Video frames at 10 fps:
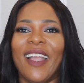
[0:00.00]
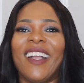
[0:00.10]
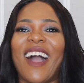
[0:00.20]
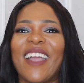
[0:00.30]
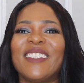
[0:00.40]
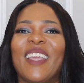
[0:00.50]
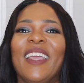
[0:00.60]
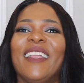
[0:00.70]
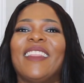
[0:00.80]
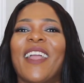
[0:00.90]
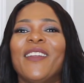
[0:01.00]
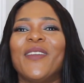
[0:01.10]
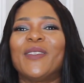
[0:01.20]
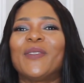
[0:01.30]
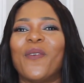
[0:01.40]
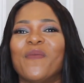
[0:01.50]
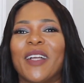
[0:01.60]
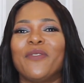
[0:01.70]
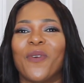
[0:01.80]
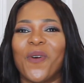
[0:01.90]
Guys, thank you so
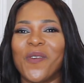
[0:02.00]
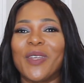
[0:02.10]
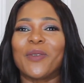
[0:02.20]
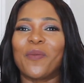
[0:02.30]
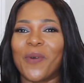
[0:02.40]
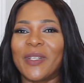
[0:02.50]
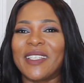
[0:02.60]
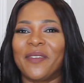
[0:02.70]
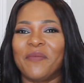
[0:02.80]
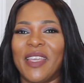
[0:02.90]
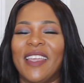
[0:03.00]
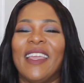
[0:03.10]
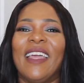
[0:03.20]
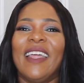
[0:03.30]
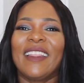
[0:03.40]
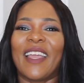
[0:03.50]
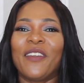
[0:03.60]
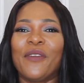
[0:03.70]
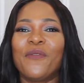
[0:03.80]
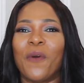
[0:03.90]
much for always supporting me.
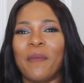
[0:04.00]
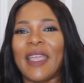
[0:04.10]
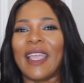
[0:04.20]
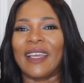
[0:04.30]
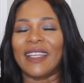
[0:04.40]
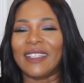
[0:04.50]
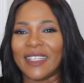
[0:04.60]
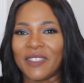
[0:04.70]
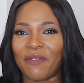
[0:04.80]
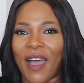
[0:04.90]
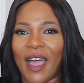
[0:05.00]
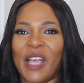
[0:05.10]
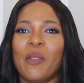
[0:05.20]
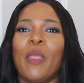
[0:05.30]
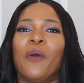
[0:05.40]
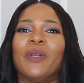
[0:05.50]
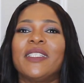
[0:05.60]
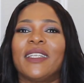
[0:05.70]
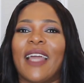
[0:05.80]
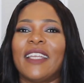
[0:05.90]
Thank you for making it this far.
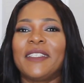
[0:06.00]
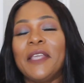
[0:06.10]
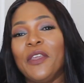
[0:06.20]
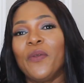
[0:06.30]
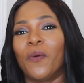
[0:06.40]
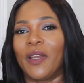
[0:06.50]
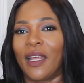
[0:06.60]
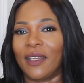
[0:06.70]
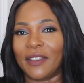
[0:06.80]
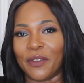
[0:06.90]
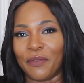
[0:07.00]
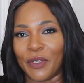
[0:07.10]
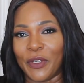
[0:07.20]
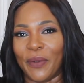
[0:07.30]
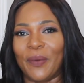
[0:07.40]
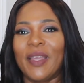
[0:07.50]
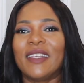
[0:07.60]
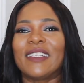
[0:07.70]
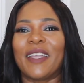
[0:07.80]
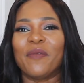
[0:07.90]
Until I see you on another video,
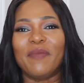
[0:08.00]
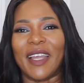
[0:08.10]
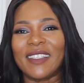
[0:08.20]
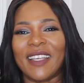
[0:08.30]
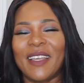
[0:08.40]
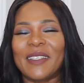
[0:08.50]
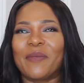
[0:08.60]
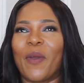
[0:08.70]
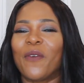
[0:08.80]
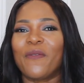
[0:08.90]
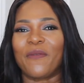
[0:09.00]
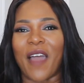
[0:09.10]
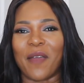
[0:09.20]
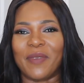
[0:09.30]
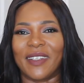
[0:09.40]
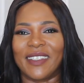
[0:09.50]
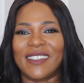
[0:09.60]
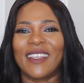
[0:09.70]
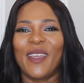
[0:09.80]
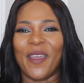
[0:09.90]
stay blessed, smell
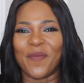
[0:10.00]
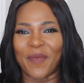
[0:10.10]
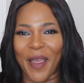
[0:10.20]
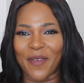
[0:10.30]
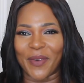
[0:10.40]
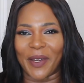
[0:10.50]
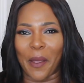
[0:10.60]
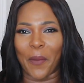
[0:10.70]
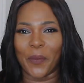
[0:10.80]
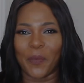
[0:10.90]
fabulous, and bye for now.